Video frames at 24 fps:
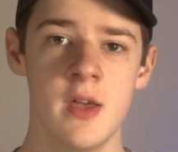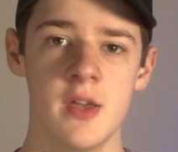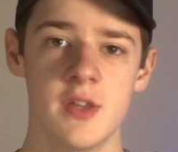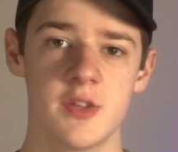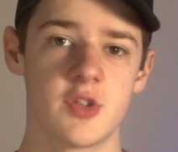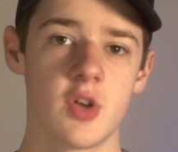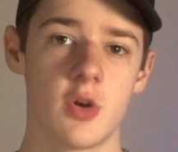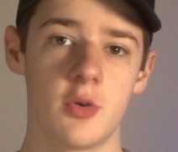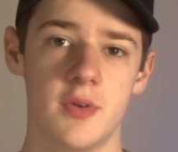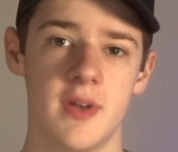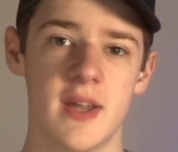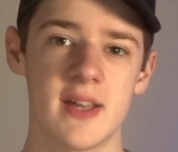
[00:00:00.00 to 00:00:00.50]

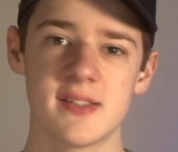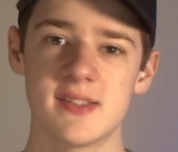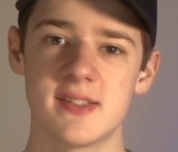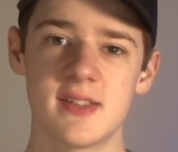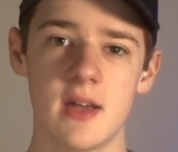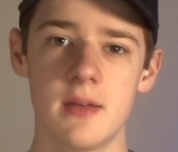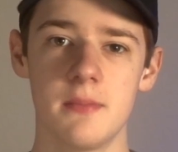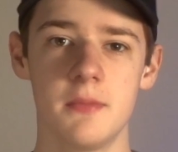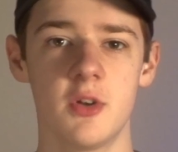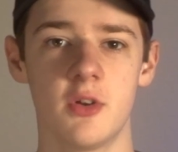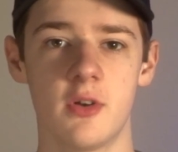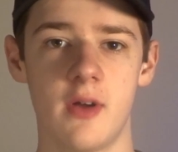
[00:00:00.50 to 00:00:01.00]
So next
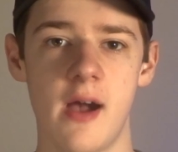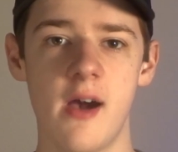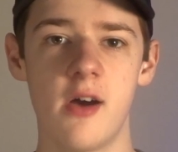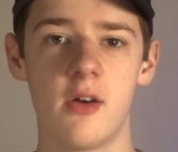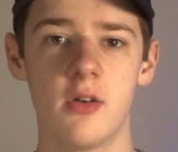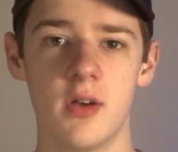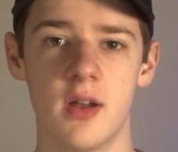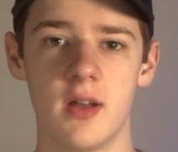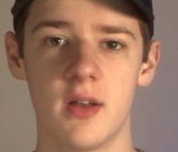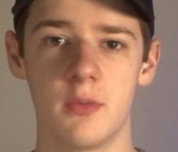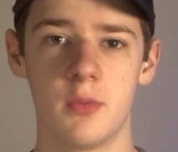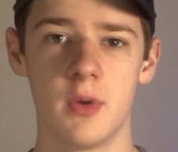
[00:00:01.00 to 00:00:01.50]
time you're
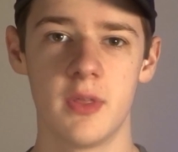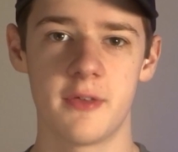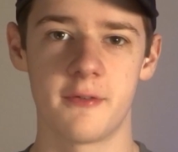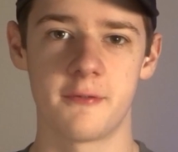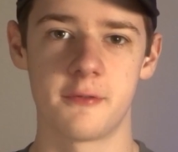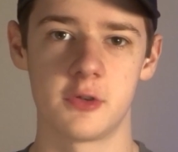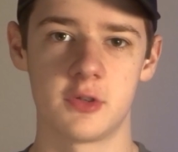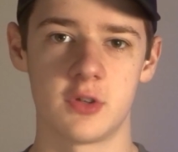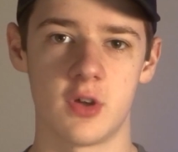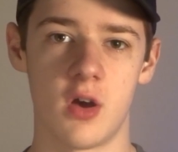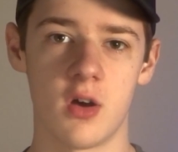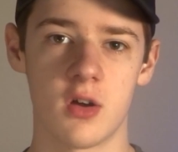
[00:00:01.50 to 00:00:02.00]
out with a
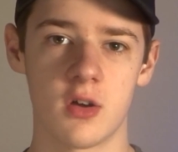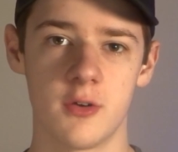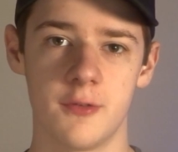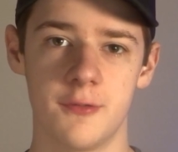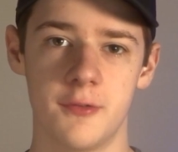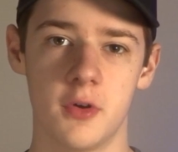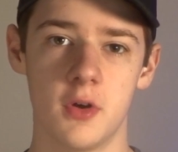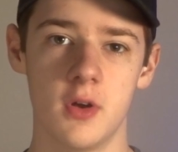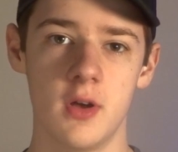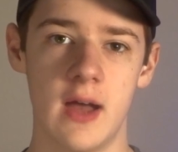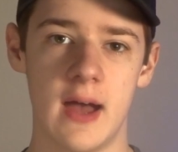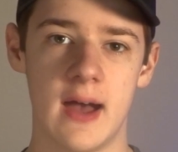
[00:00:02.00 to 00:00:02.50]

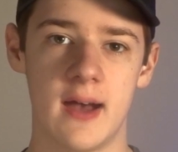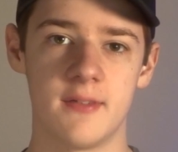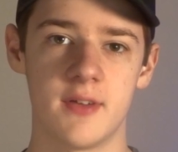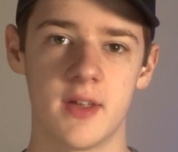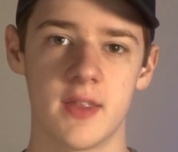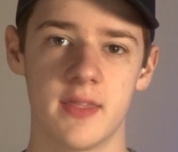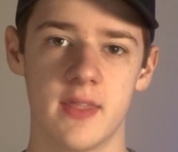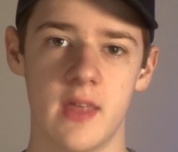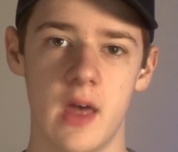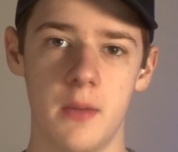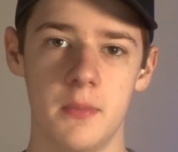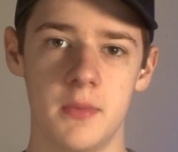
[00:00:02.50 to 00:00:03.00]
photographer
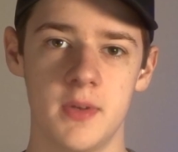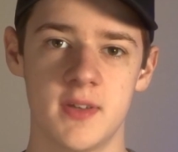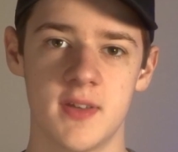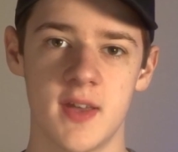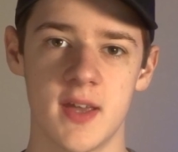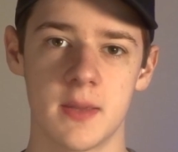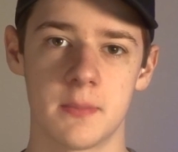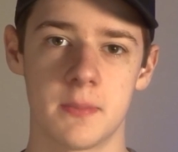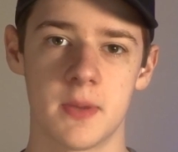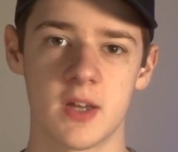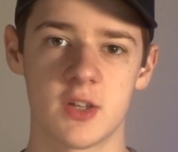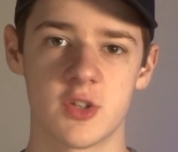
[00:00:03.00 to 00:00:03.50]
having them
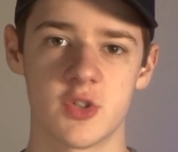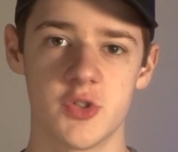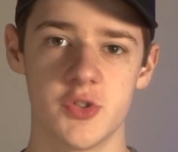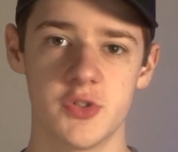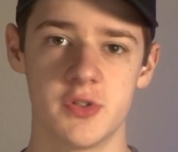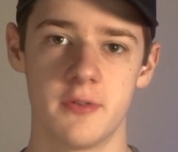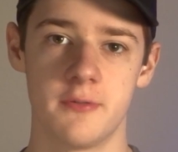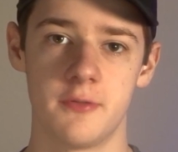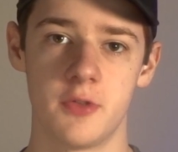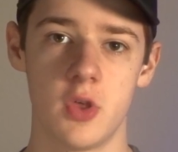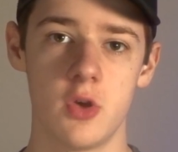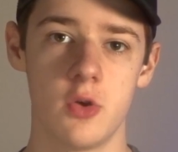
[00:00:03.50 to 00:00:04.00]
take pictures
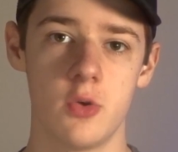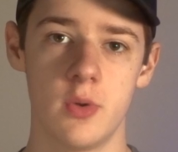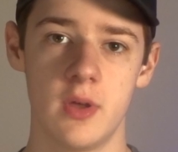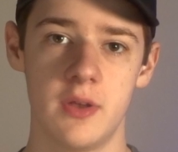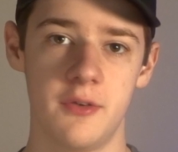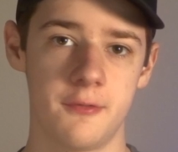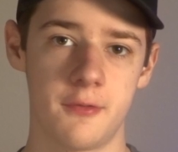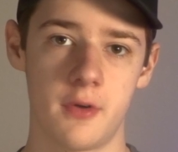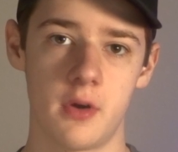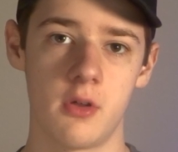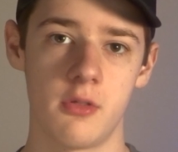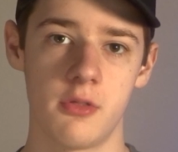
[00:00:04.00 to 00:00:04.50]
of you in
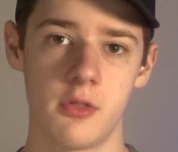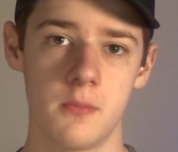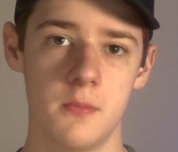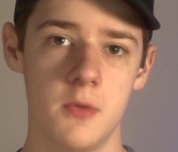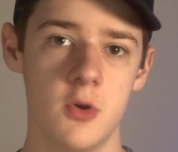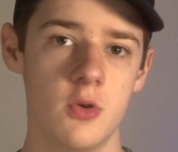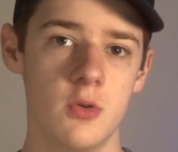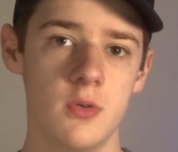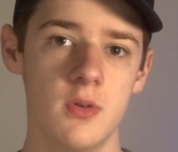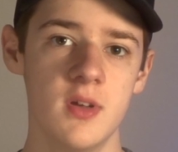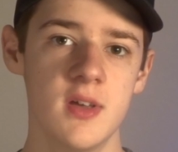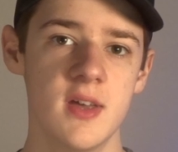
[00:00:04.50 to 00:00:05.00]
front of the
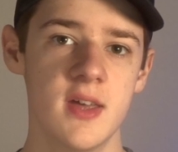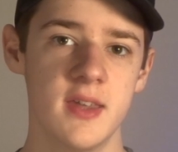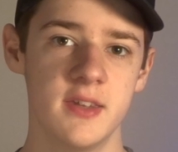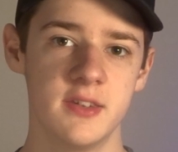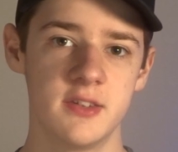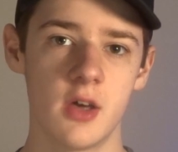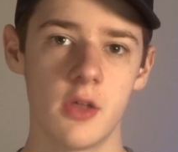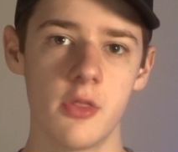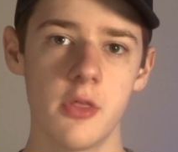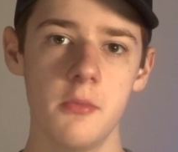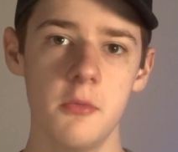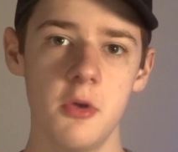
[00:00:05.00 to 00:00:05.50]
moon,
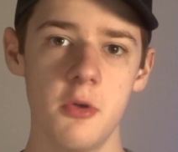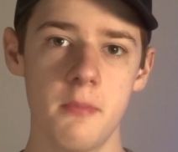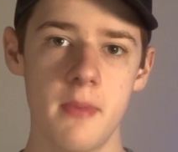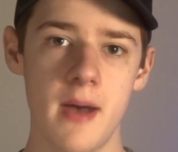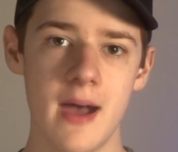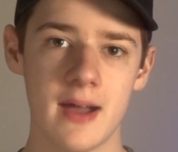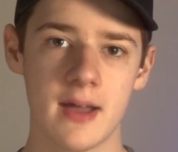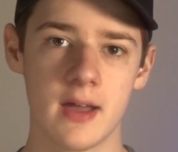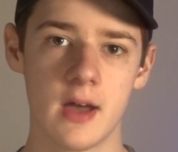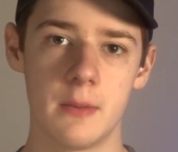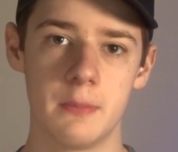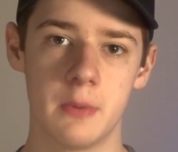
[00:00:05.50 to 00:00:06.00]
tell them to
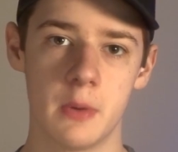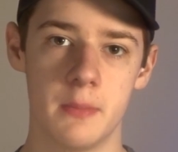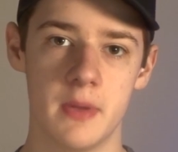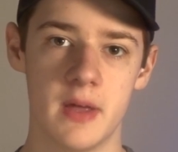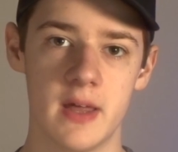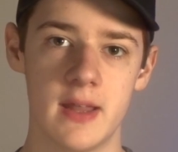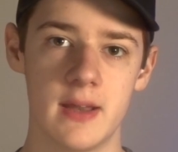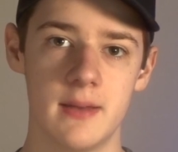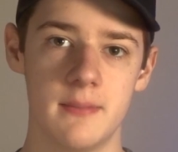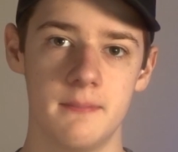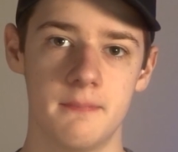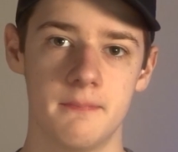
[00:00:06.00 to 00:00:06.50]
back up a
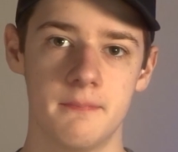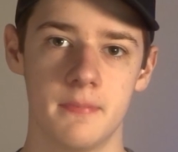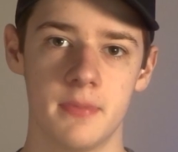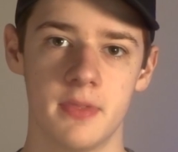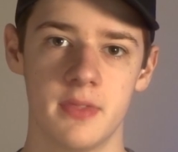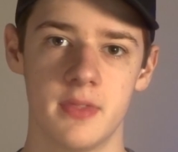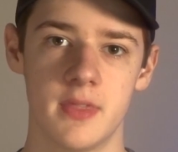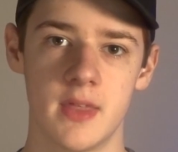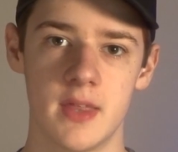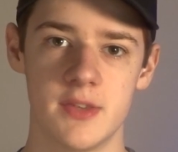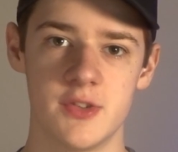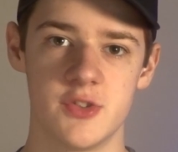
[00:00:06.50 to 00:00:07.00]
bit,
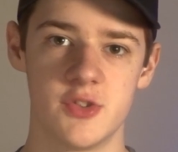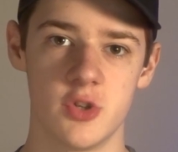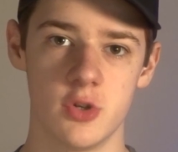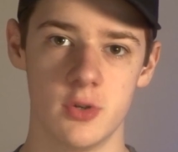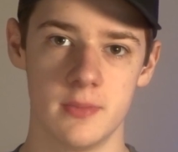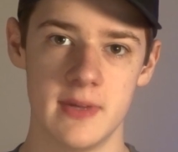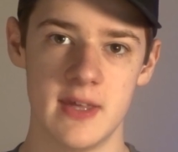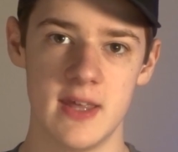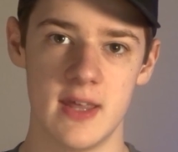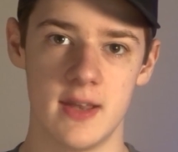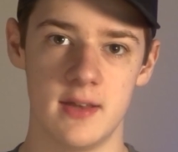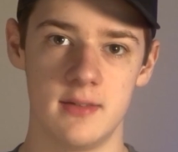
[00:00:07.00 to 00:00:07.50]
then zoom
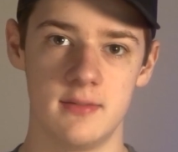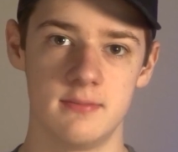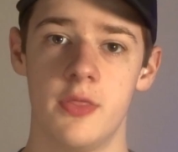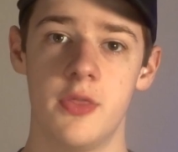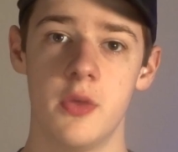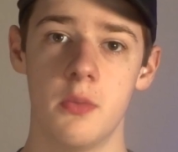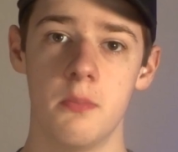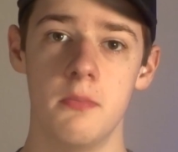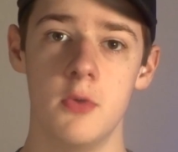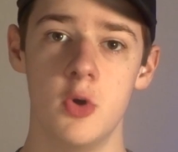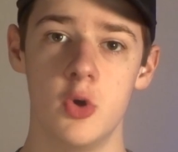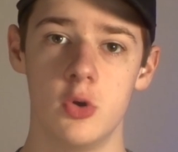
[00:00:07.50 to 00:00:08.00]
in.
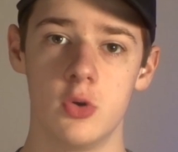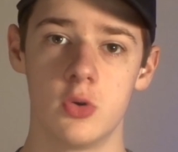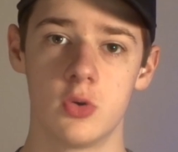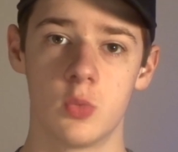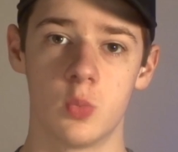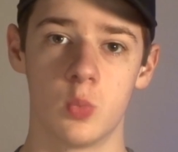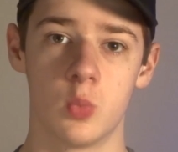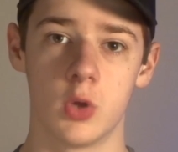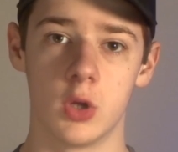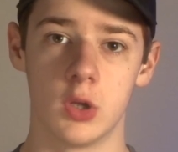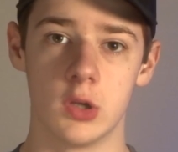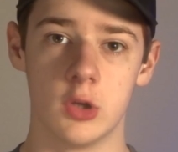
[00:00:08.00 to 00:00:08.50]
The
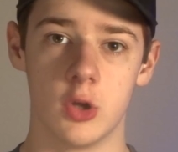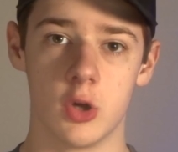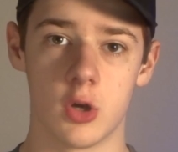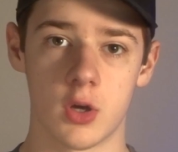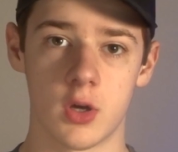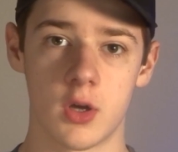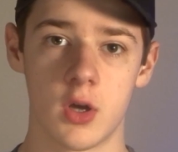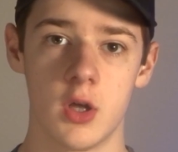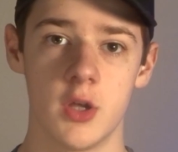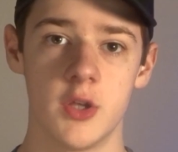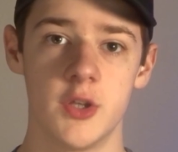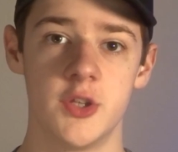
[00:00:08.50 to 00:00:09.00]
moon will
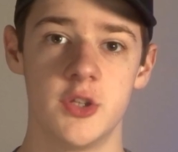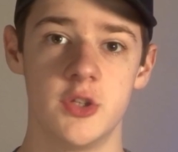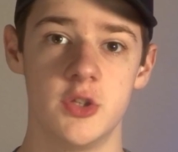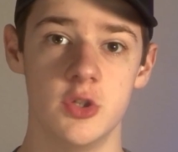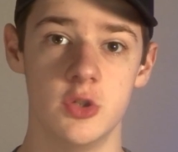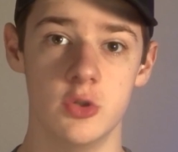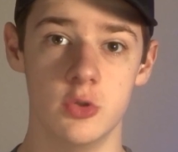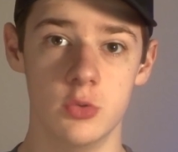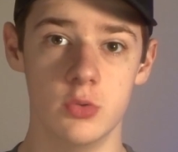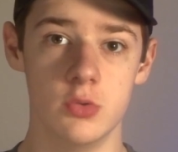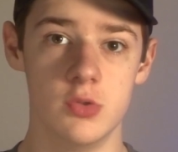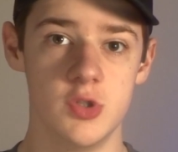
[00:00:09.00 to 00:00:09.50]
look
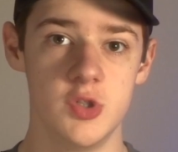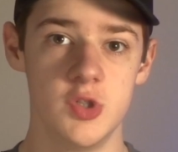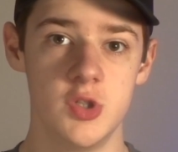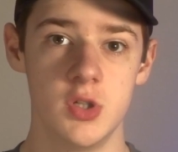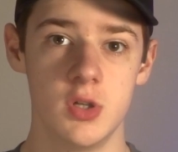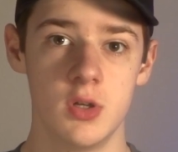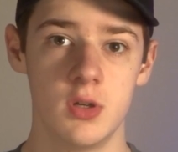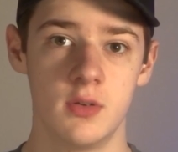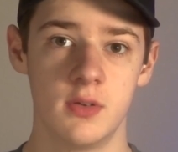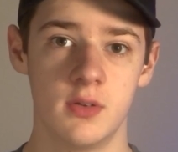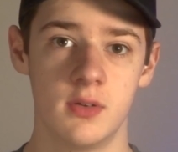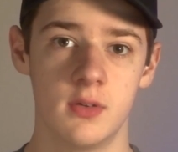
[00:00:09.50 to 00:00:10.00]
huge.